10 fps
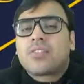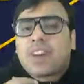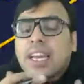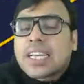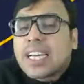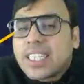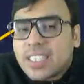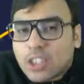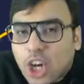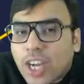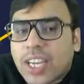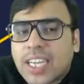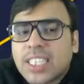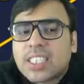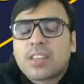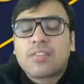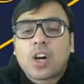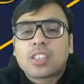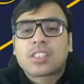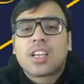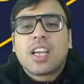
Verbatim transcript: one strong criticism was